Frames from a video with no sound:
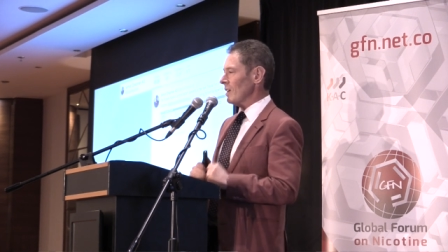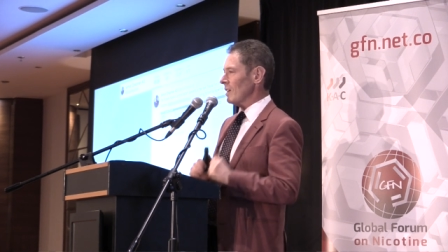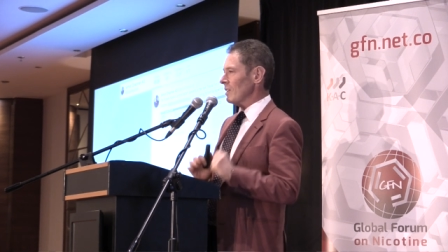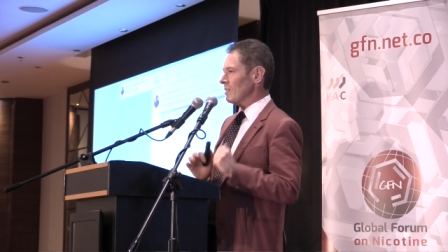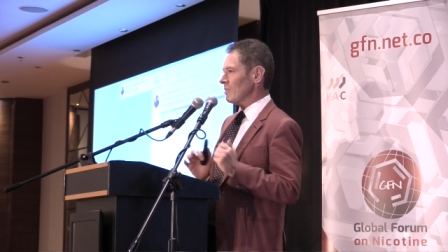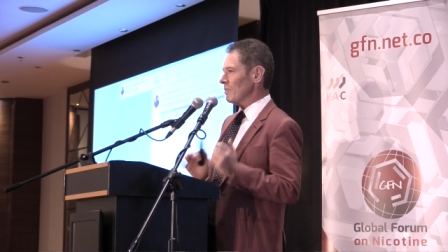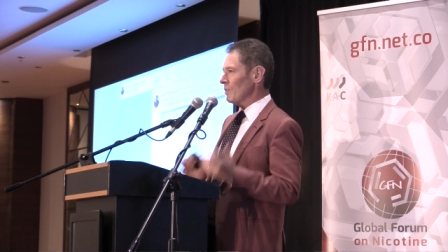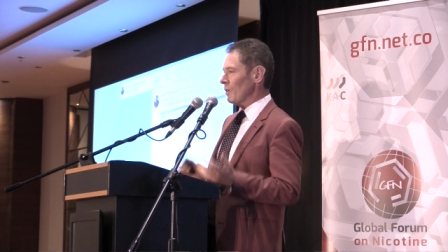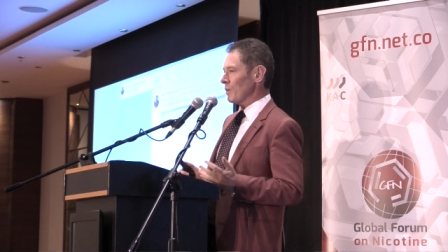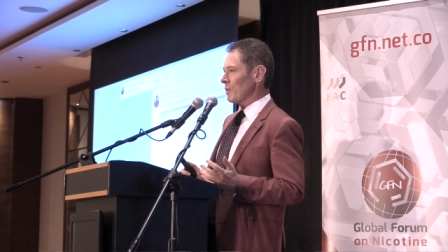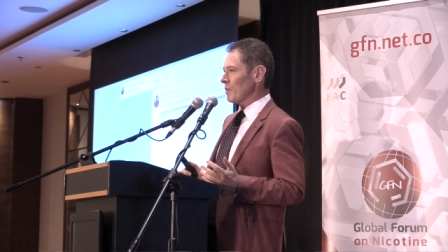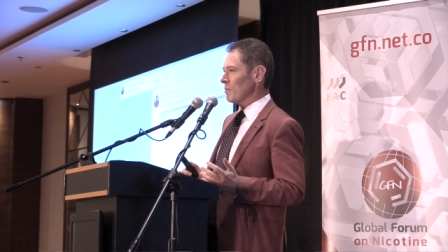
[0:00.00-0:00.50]

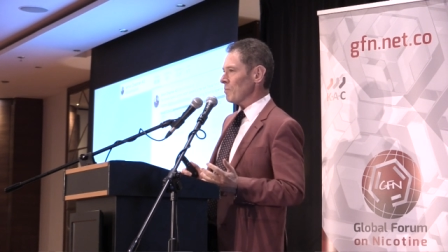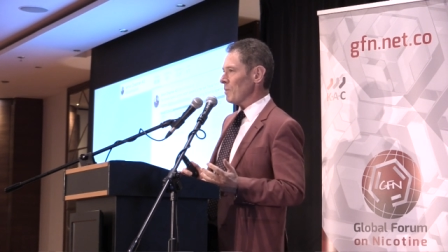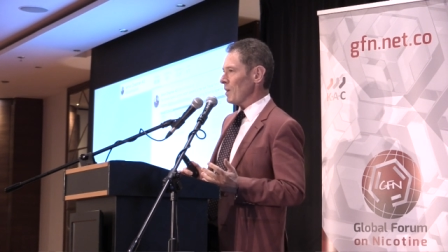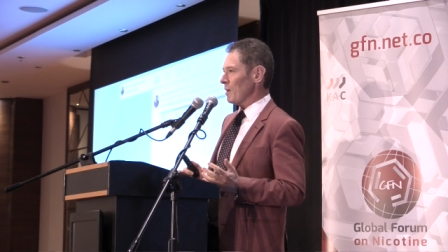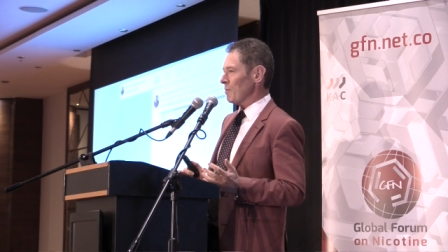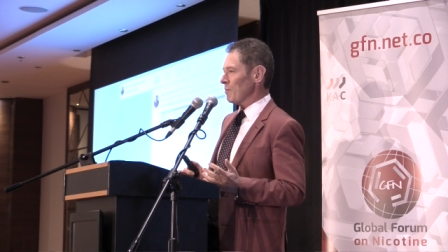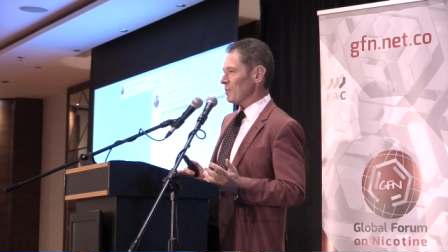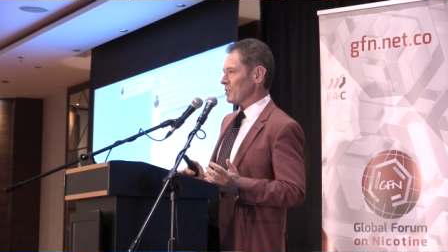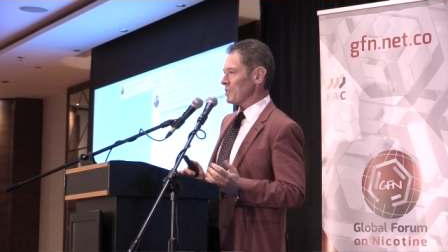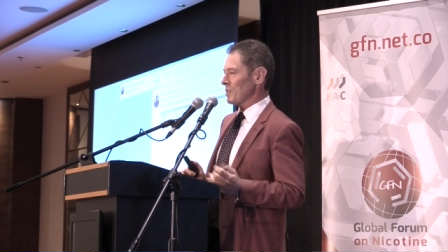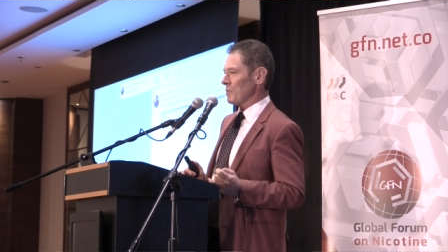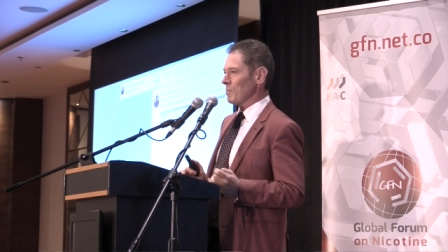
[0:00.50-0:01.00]
It's not in
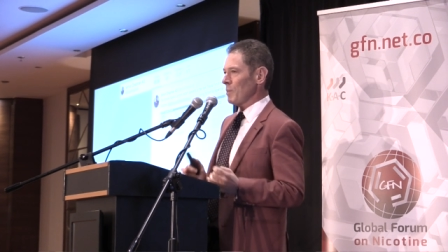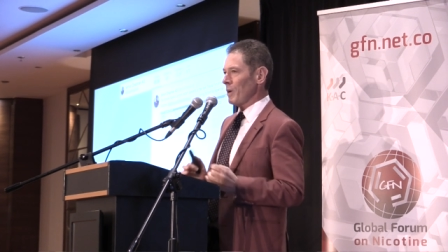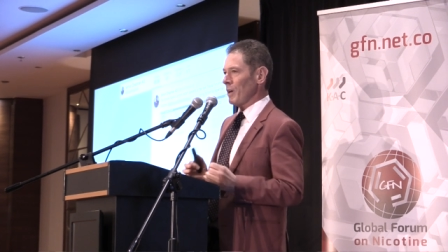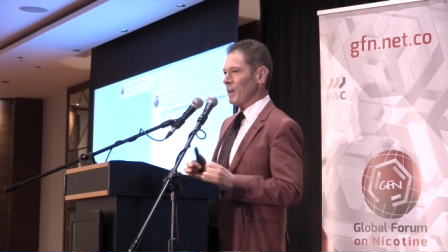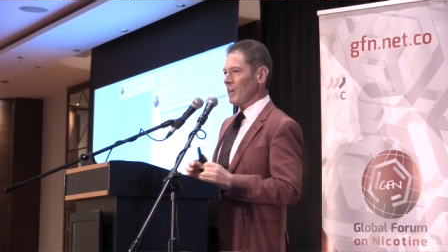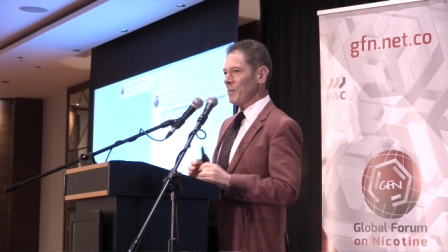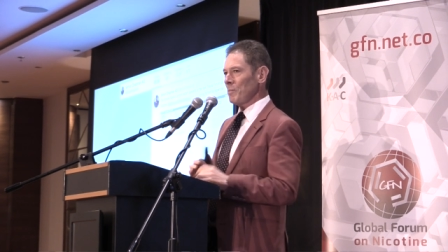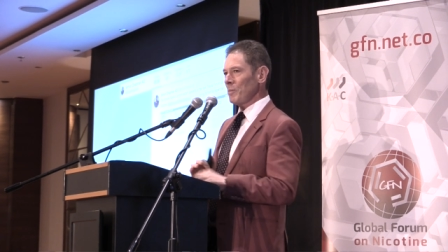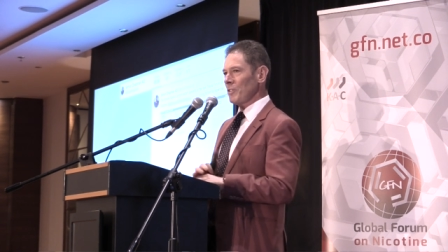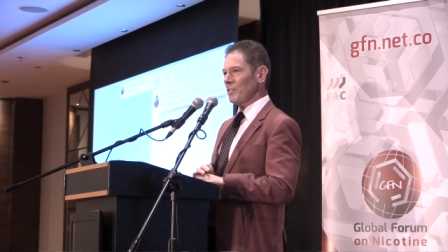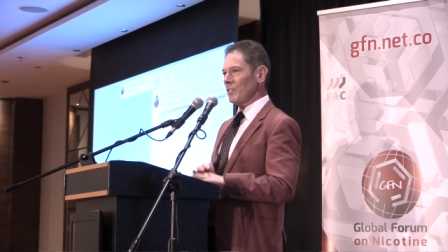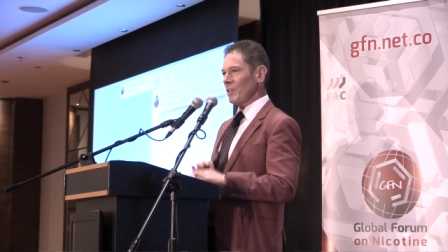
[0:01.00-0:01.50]
publishing
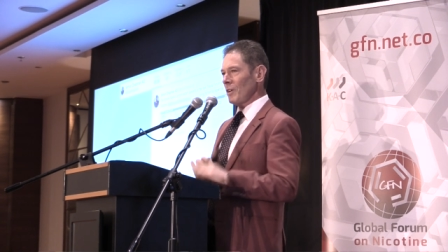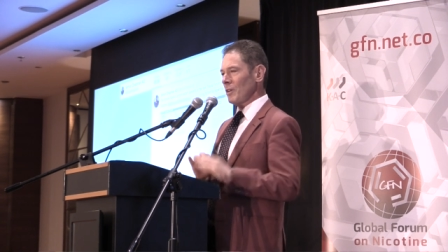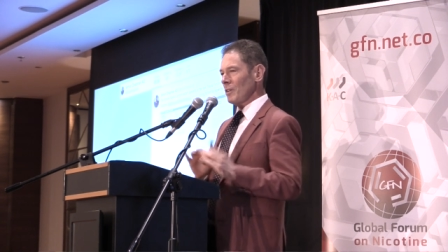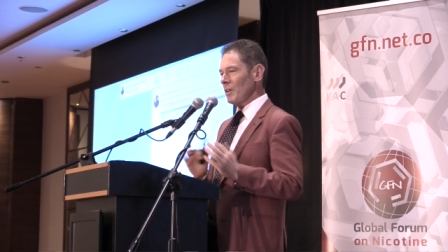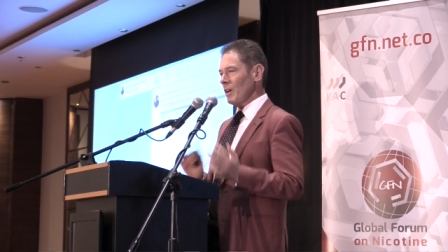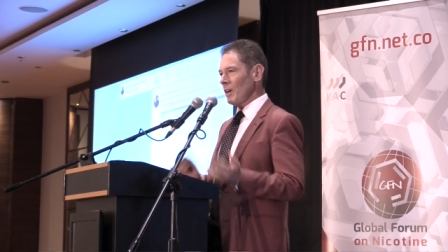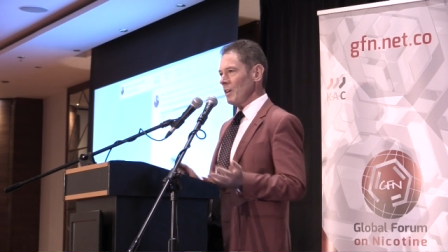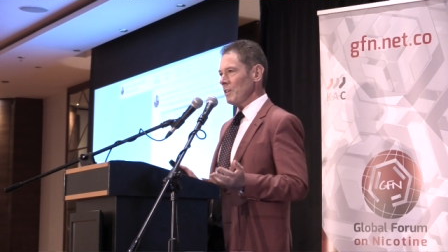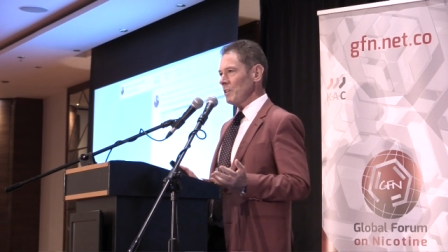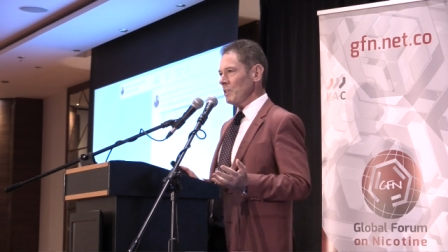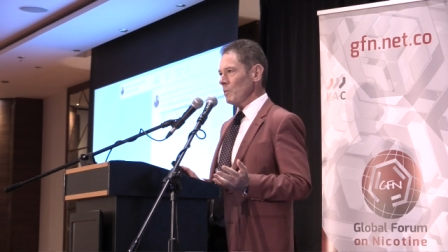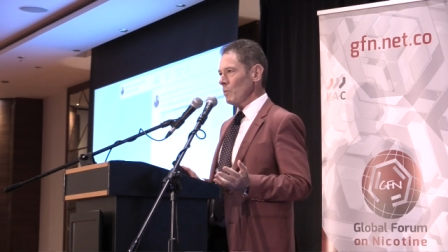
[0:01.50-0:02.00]
papers, so
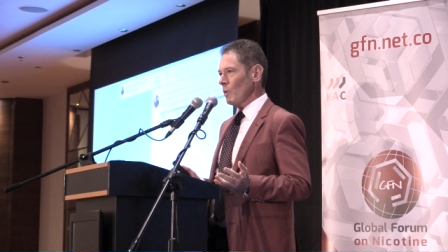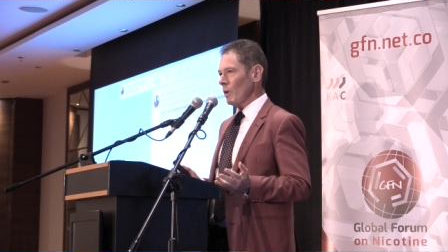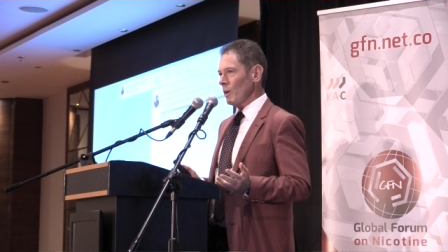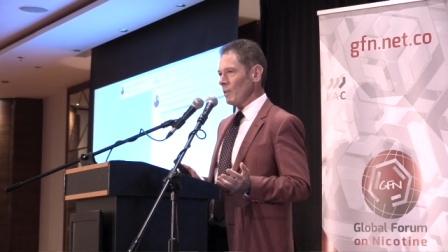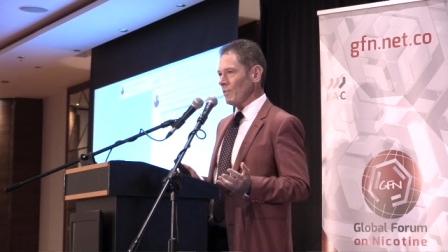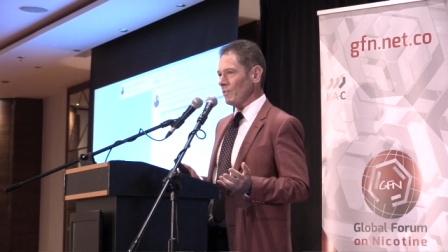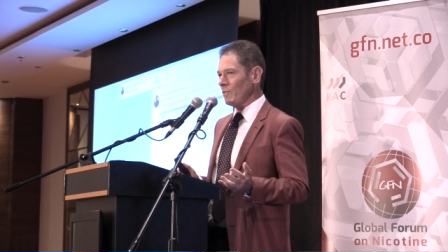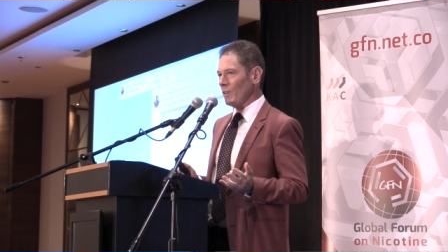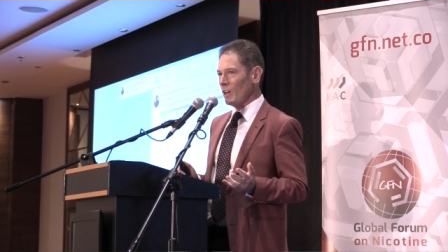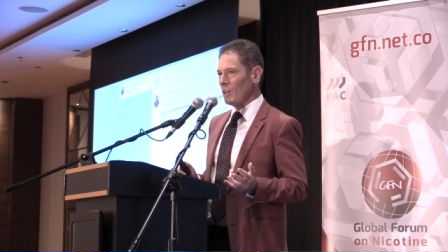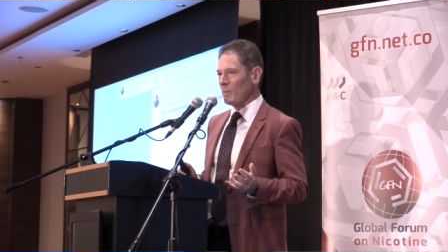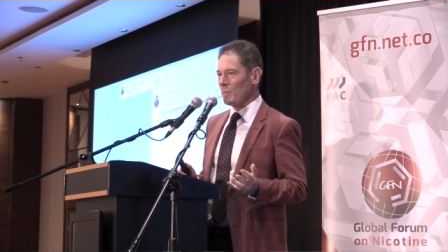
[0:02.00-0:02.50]
no, you
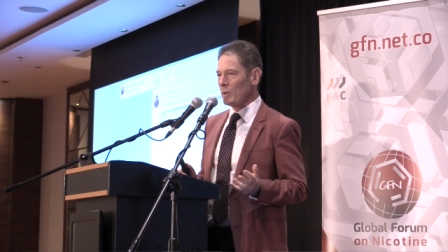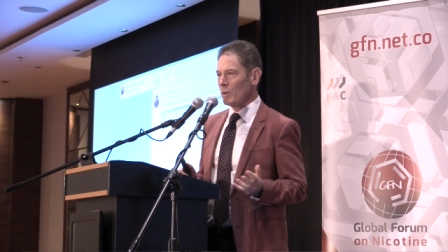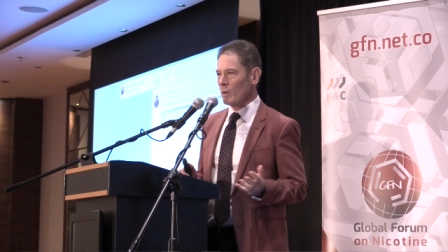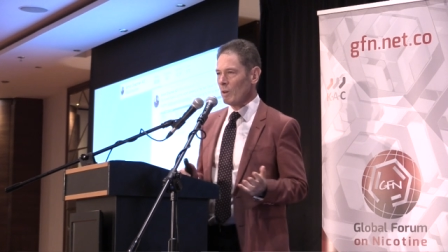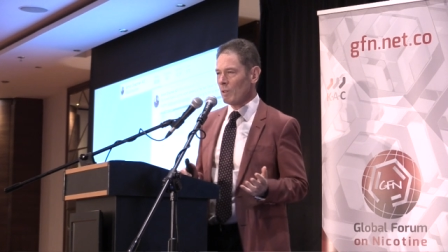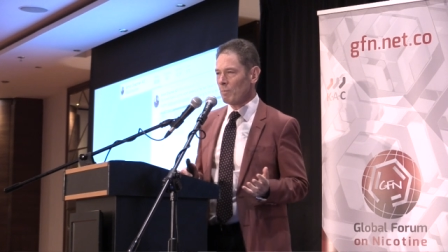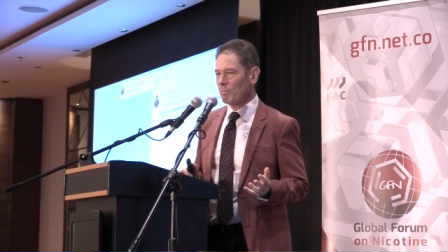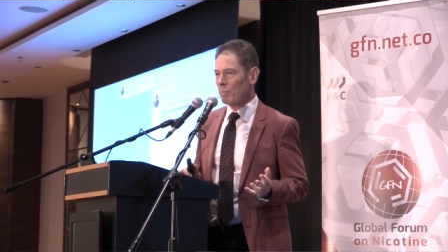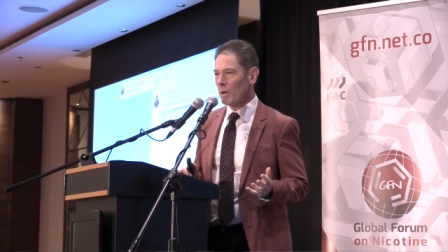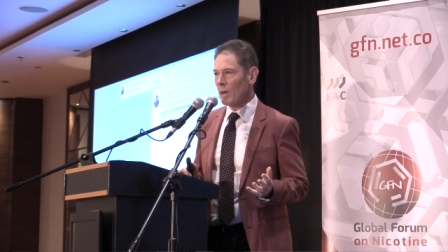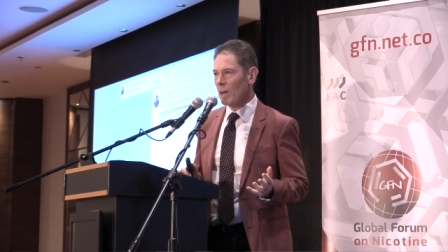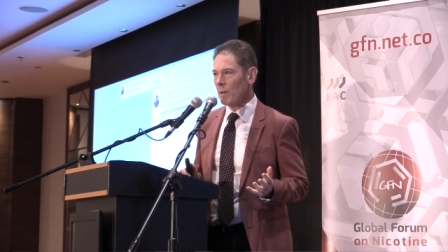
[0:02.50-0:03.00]
won't find me
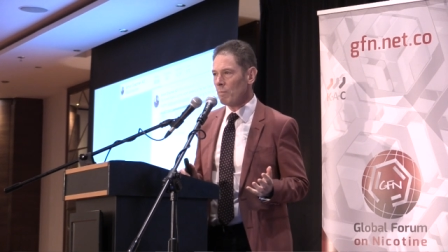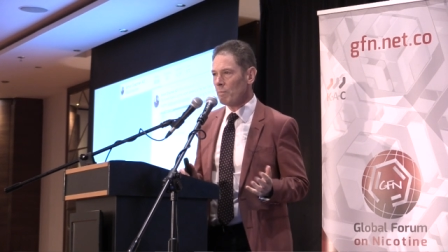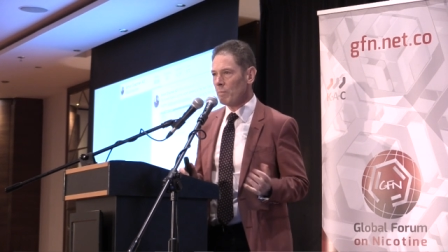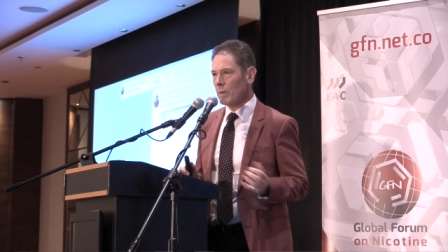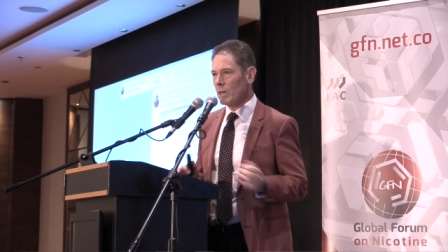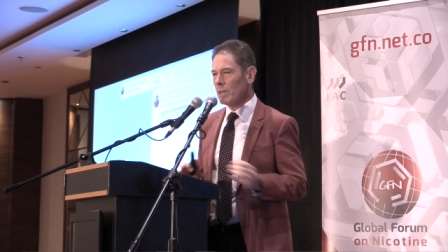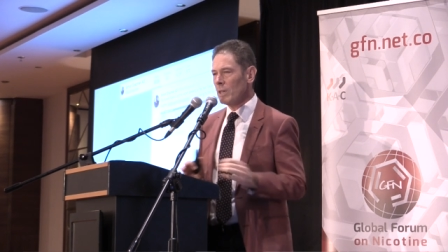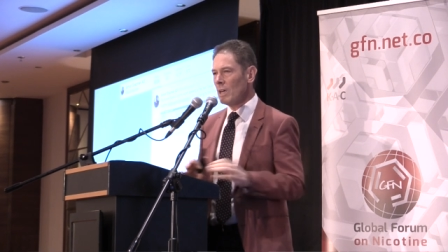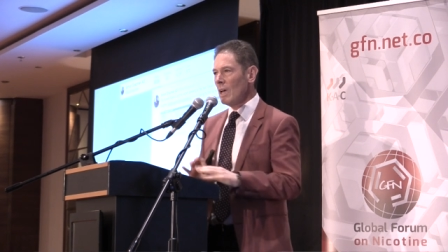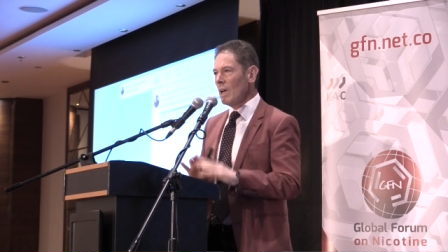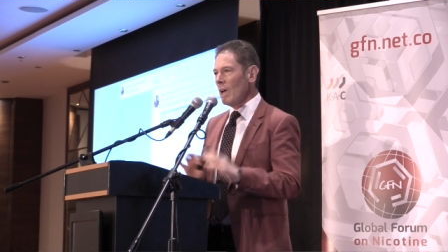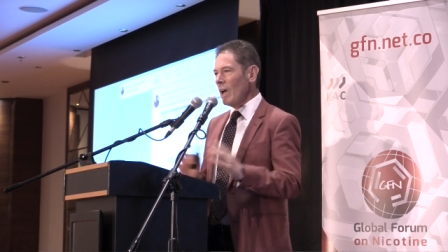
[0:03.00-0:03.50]
on
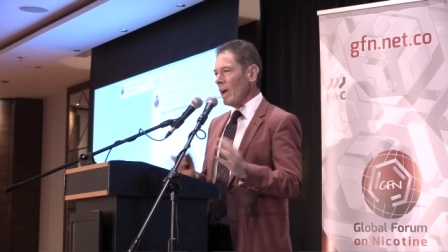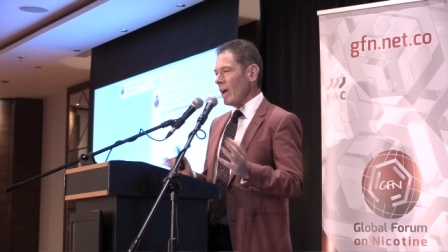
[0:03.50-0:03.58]
PubMed.